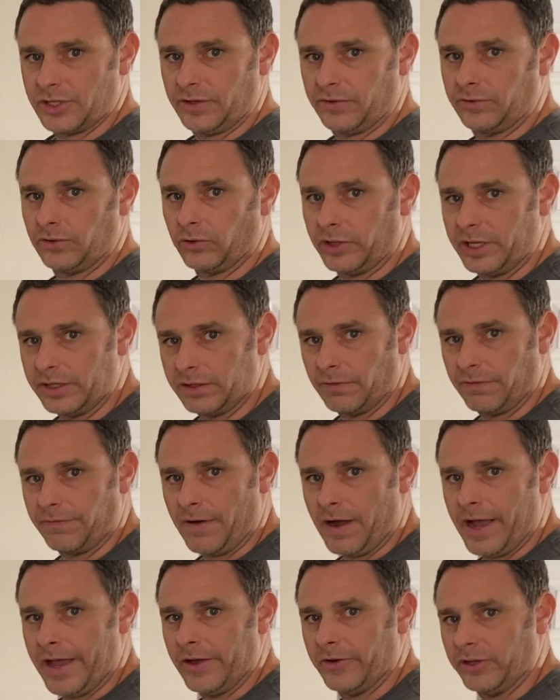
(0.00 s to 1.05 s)
just delete the
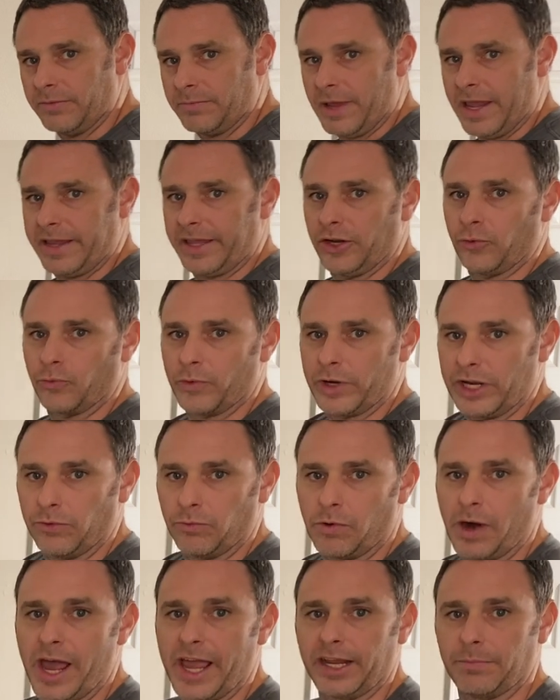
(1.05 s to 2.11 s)
file and make it read
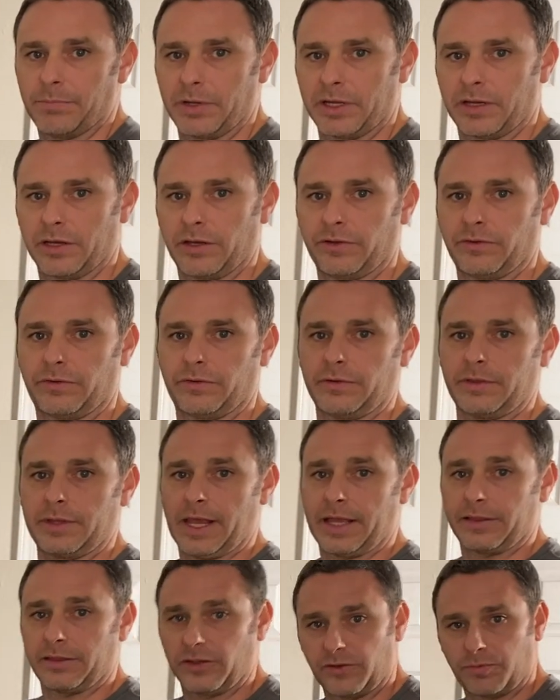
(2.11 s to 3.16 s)
write because
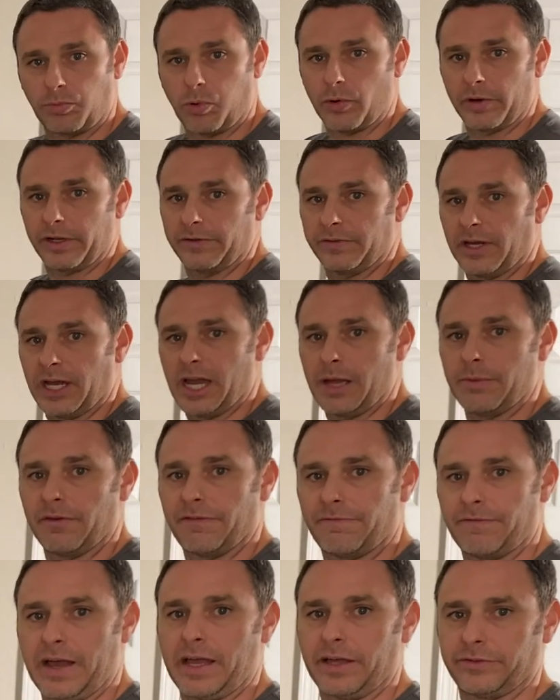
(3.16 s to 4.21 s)
at this point in time, the
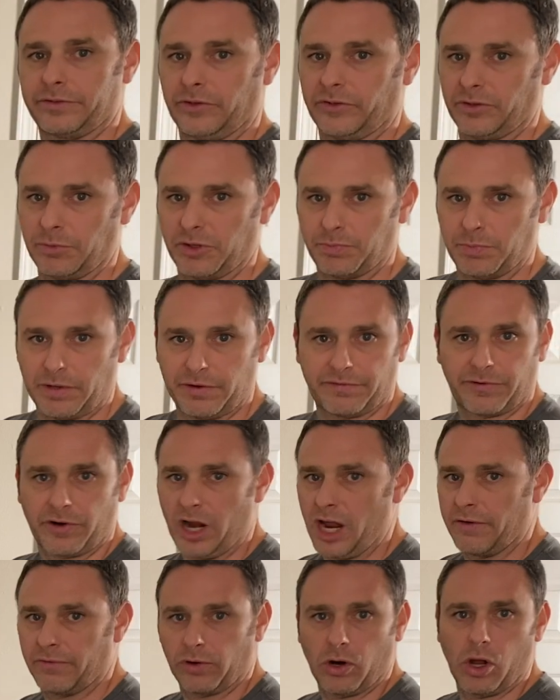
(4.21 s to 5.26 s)
file system has been
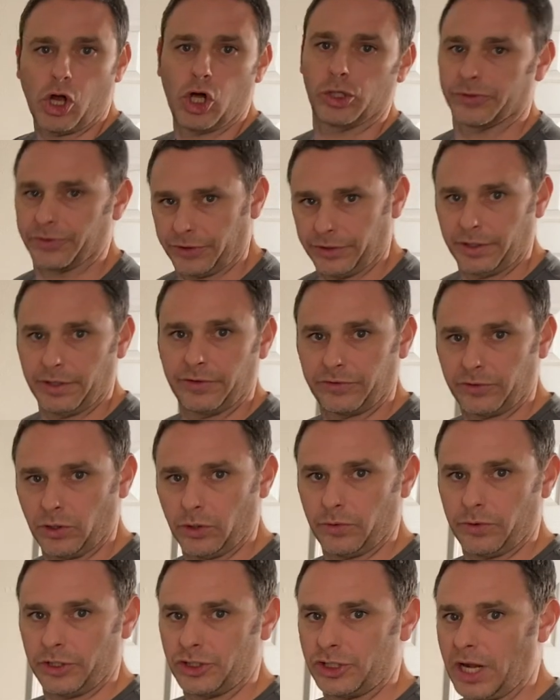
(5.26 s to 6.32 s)
forever altered.
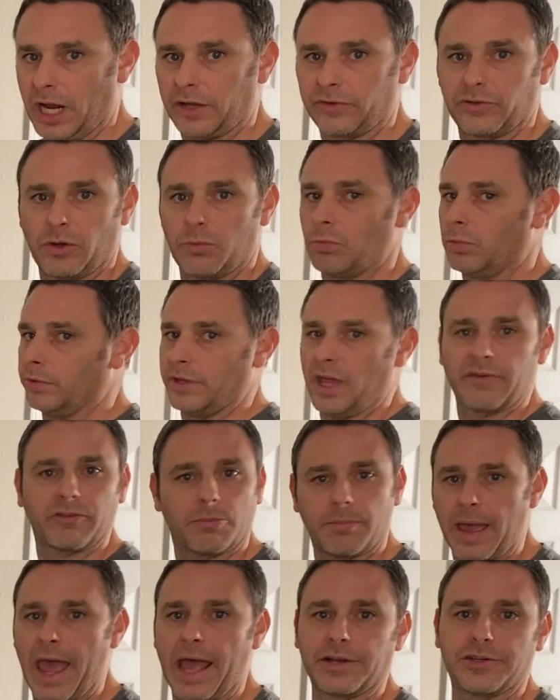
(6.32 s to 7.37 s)
So the checksum will never
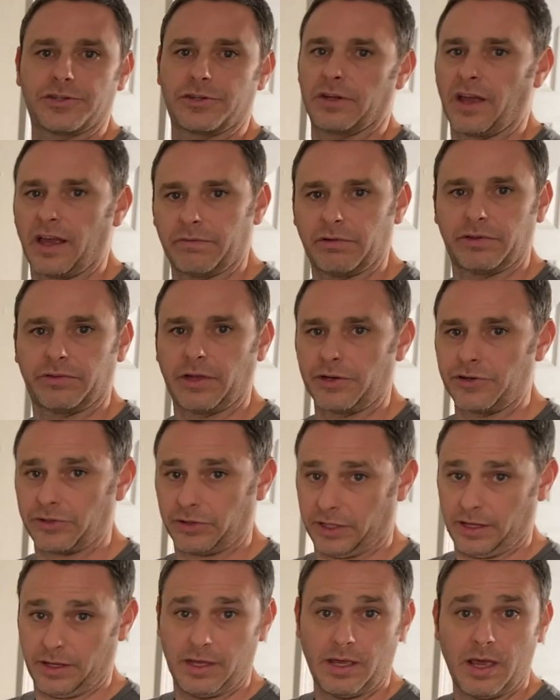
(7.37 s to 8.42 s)
match. I've
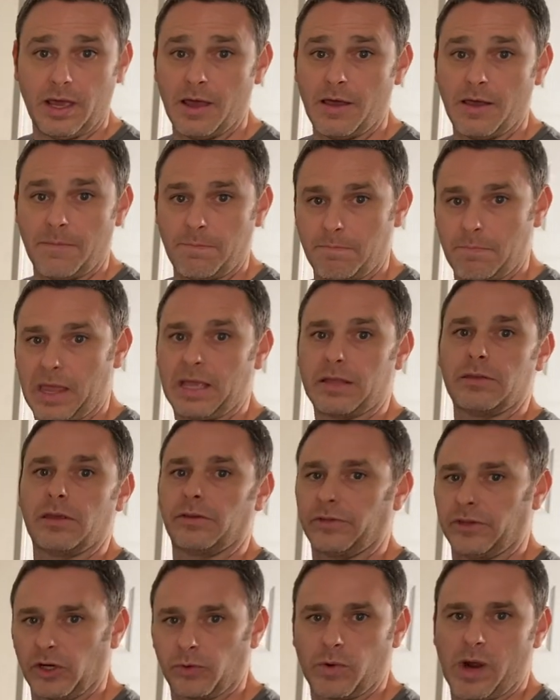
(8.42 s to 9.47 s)
essentially made
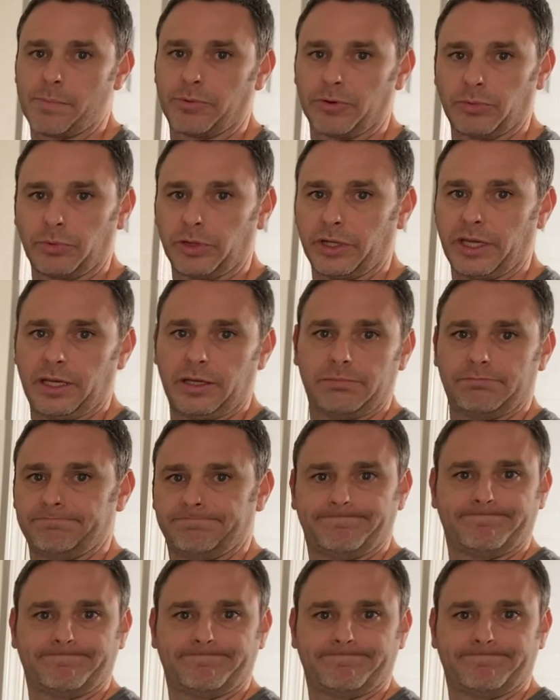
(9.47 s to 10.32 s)
this irreparably